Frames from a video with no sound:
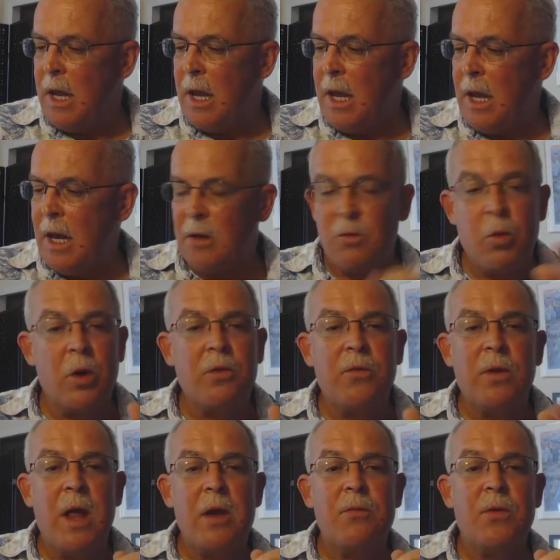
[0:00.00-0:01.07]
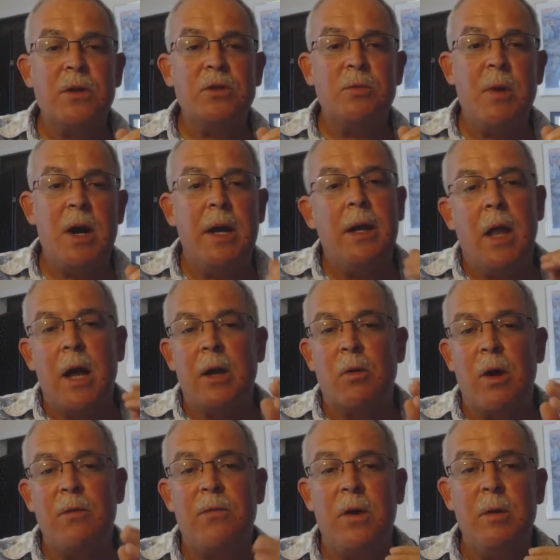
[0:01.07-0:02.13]
And it's worked for a lot of friends of mine, a lot of
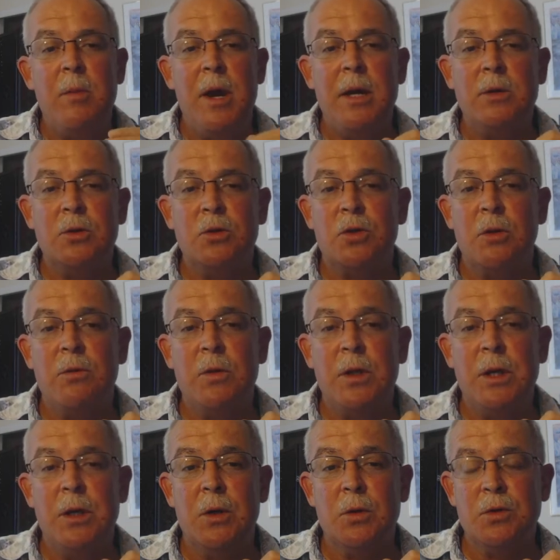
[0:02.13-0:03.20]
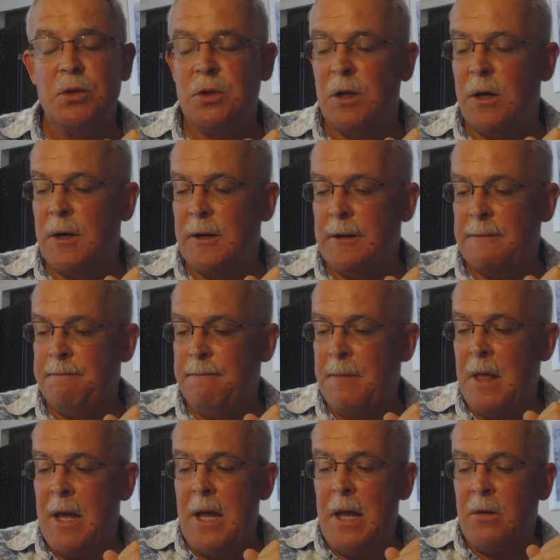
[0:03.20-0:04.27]
great fund managers over the years.
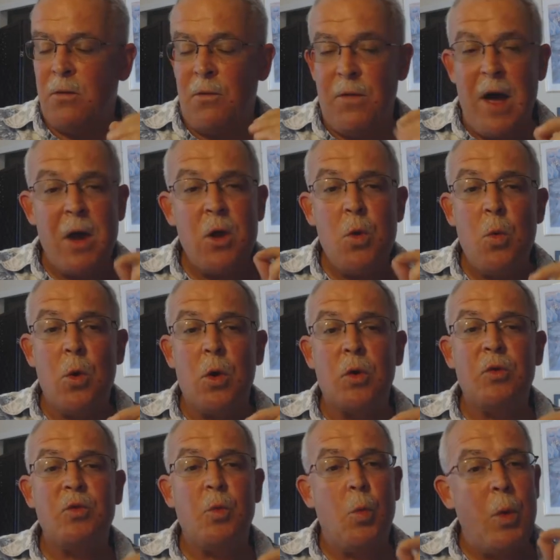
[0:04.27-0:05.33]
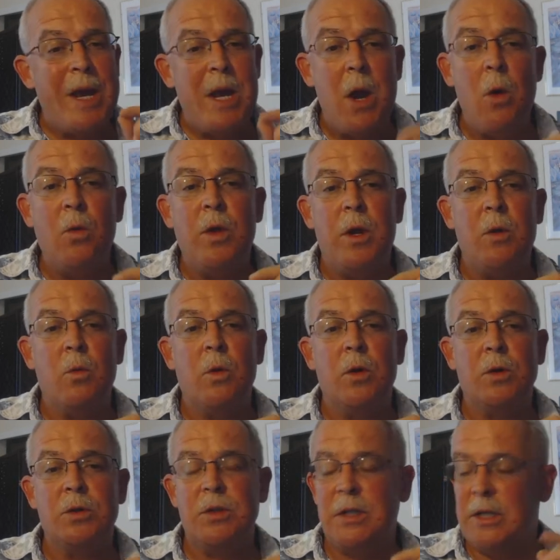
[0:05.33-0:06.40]
So value works. We know that it
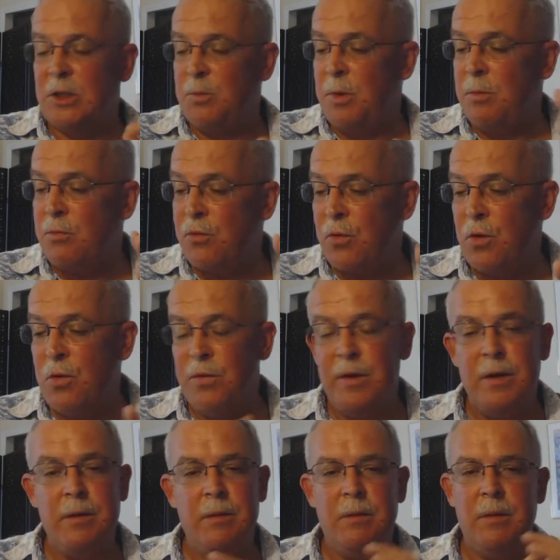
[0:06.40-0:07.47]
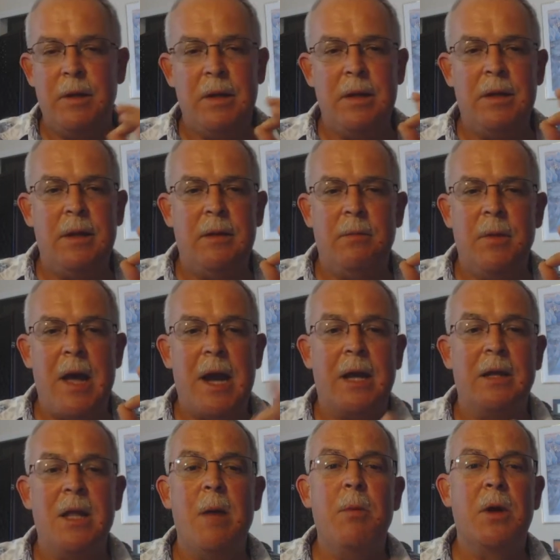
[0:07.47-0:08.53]
works. It's been proven
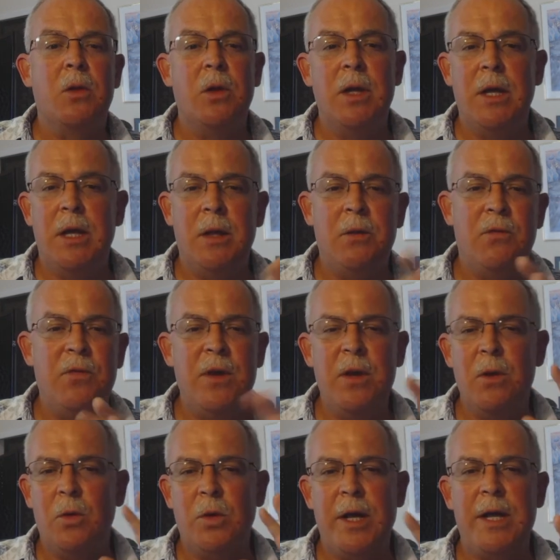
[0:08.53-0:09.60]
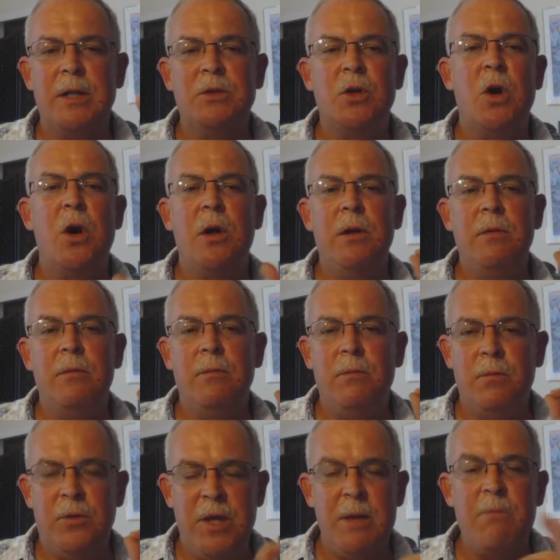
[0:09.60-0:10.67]
academically, in the field, hands-on.
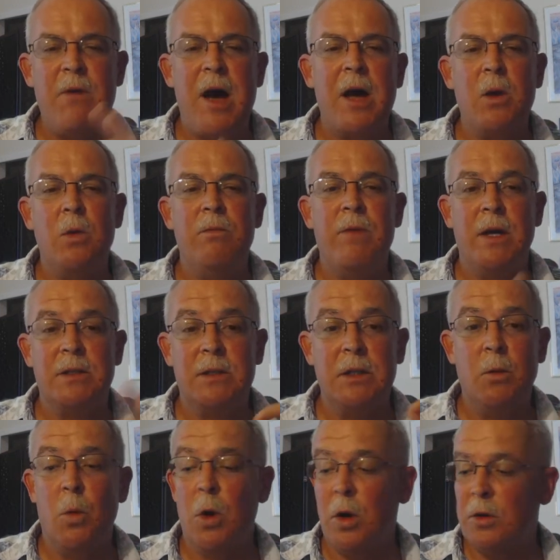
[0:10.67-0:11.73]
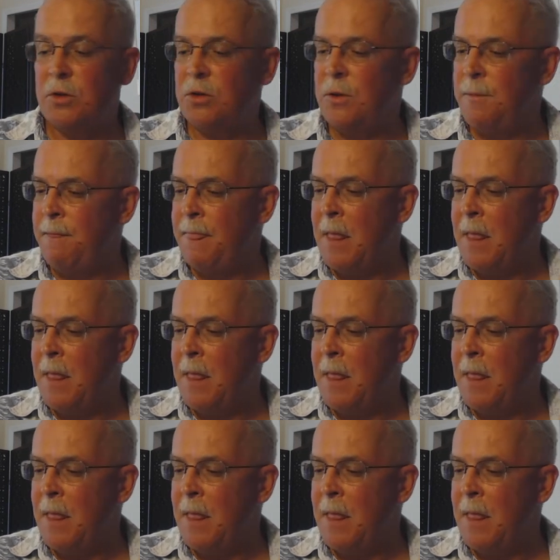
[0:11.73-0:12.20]
Deep value investing works.